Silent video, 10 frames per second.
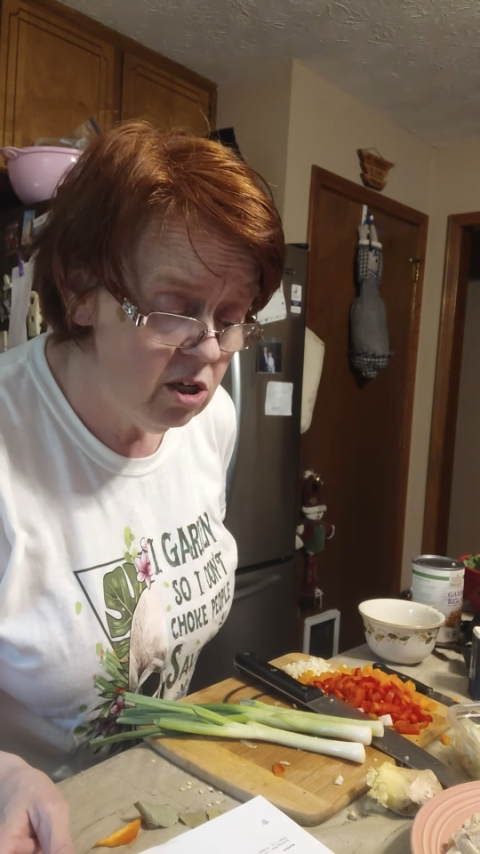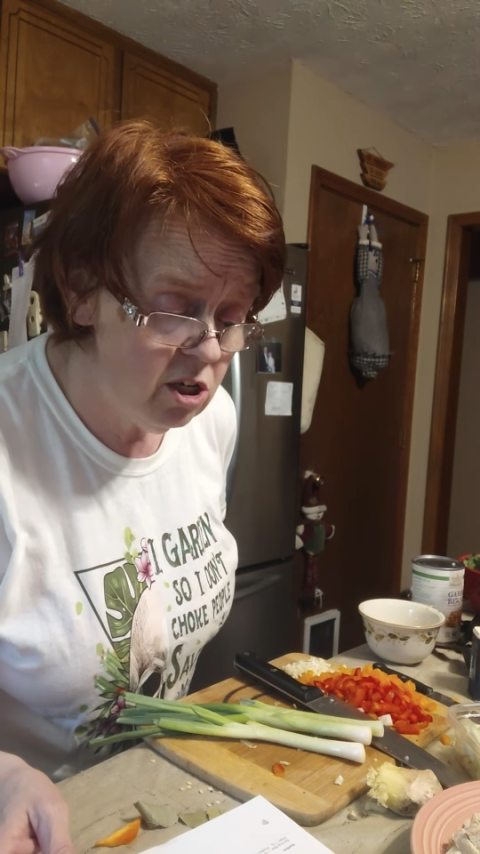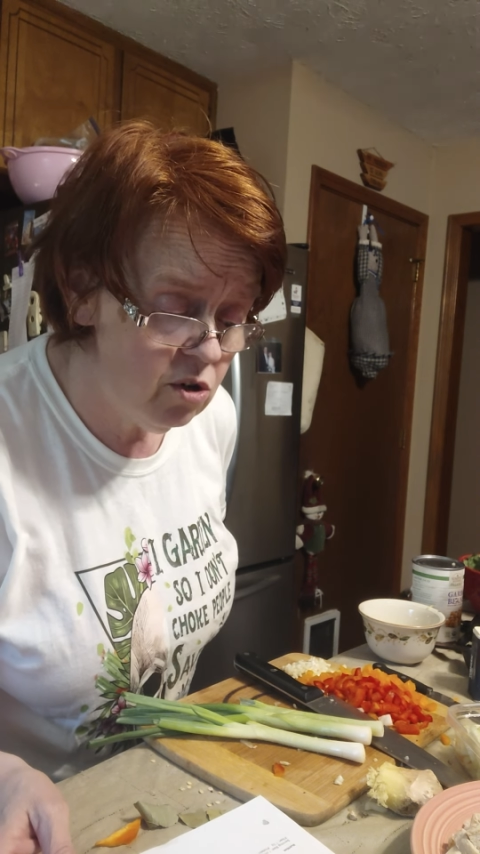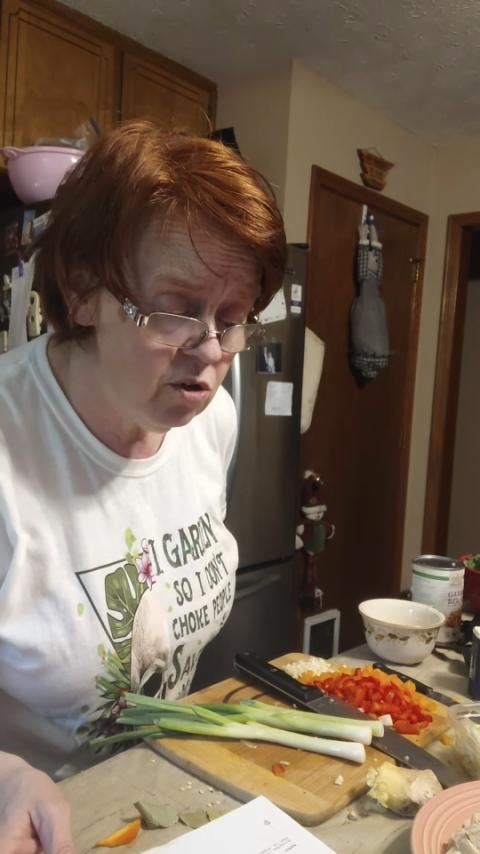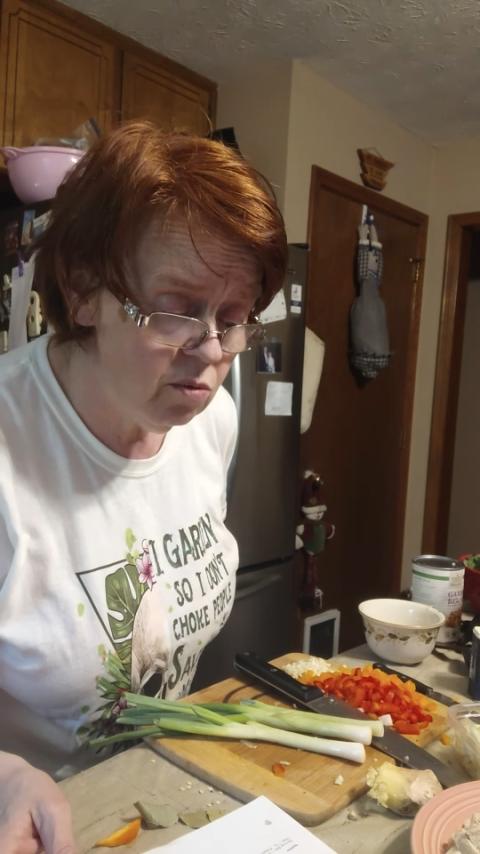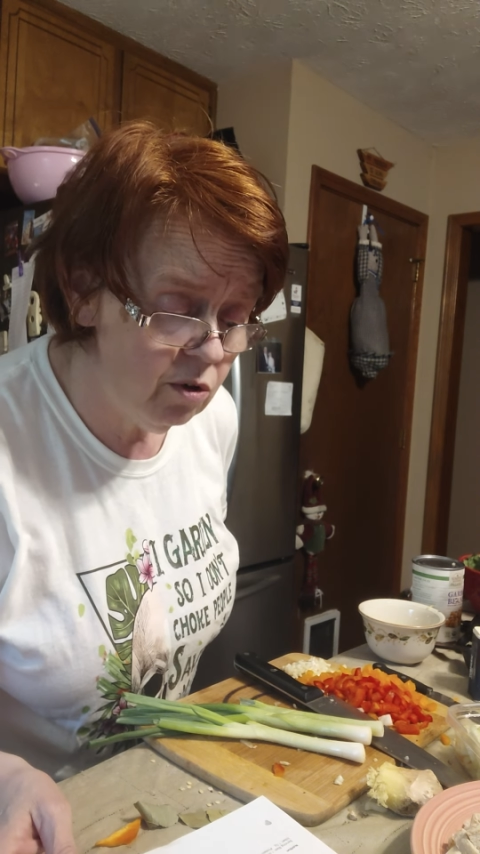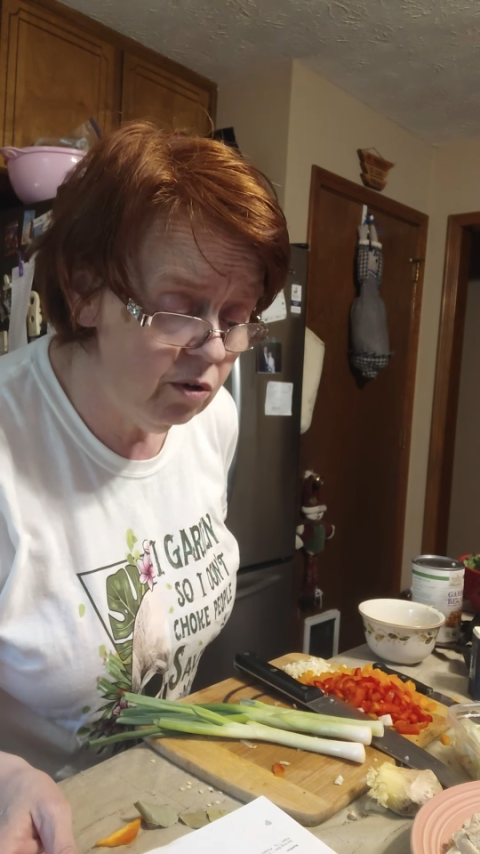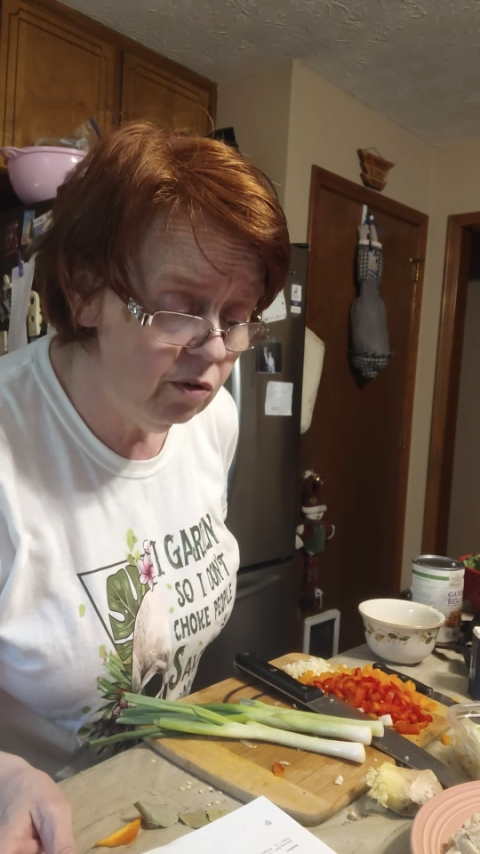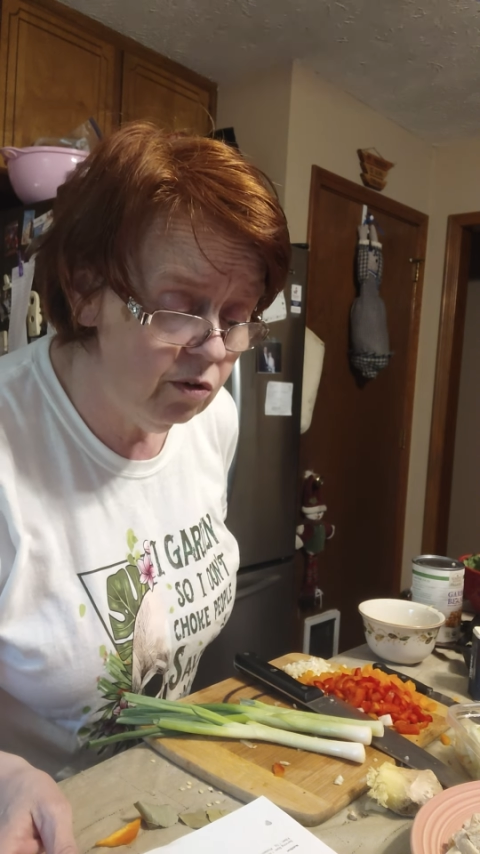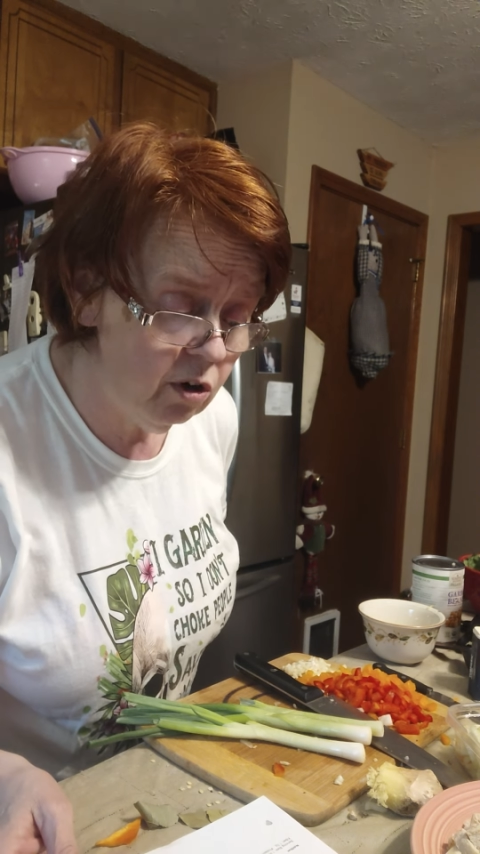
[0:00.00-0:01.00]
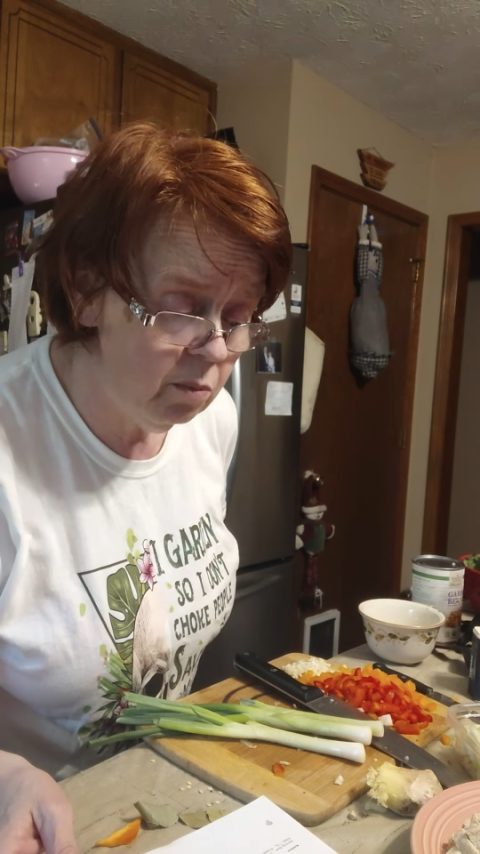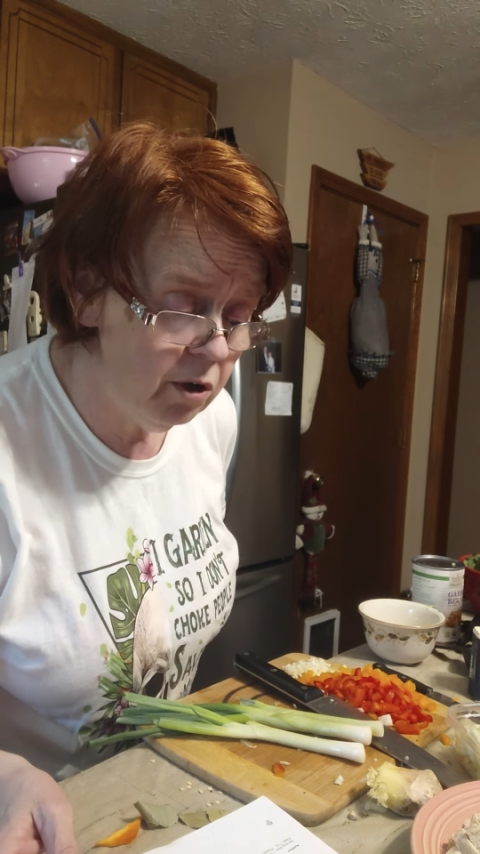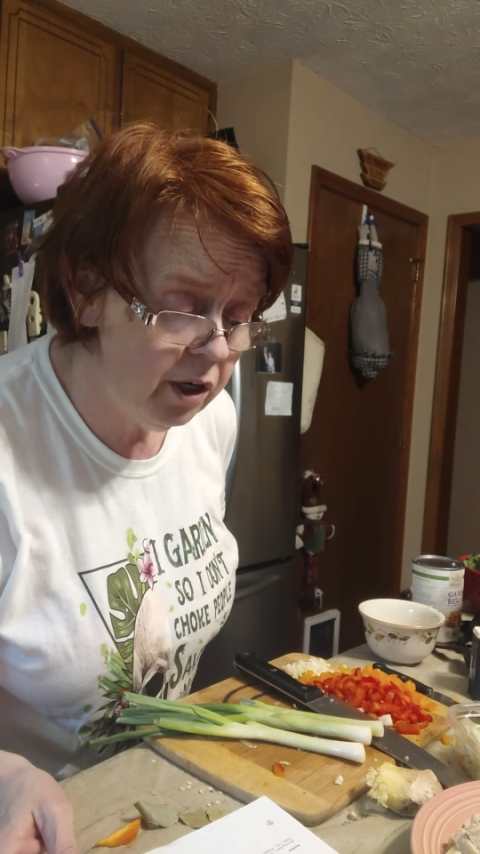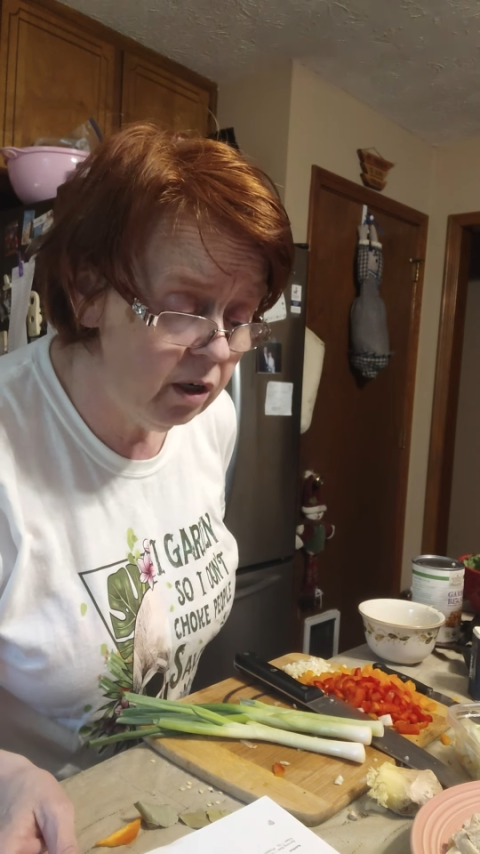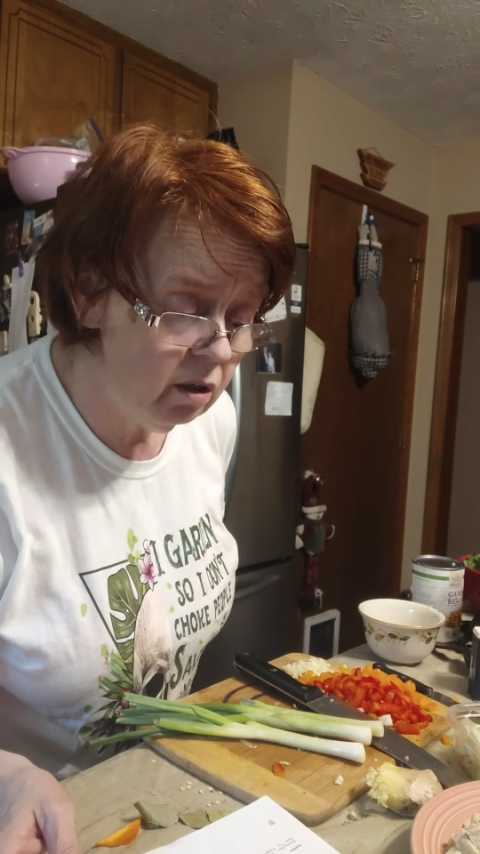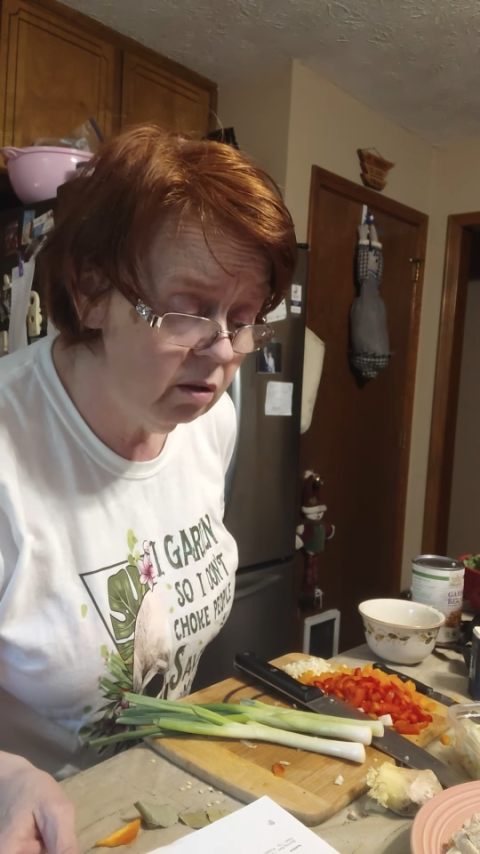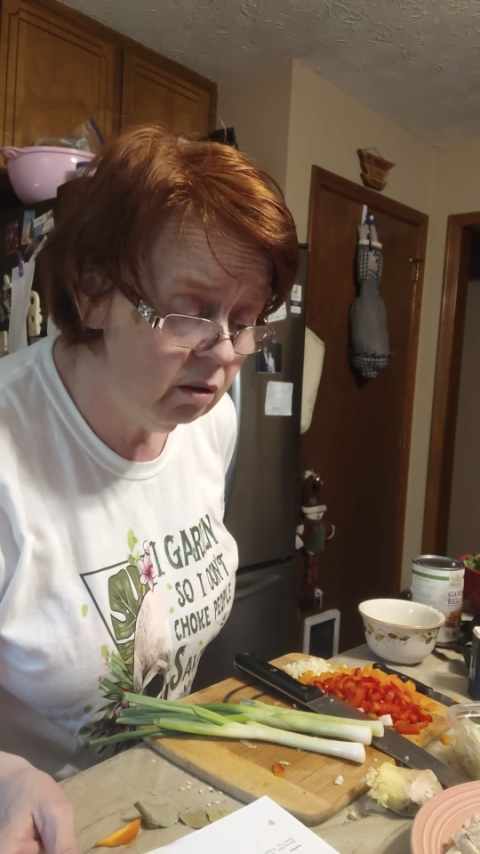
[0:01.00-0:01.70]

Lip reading: ginger root, turmeric,